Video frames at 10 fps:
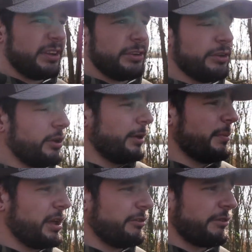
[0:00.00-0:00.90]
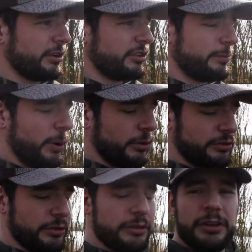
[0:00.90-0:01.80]
You know, they may have found
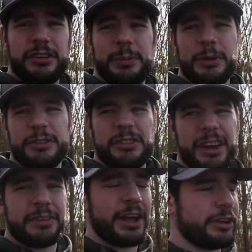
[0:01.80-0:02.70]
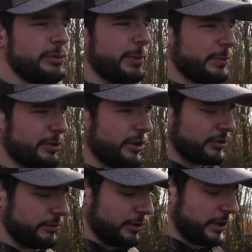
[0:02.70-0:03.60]
spots, and those spots just haven't actually been
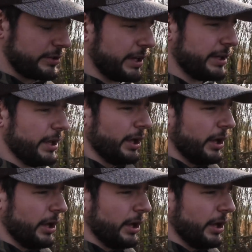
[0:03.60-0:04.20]
productive on that day.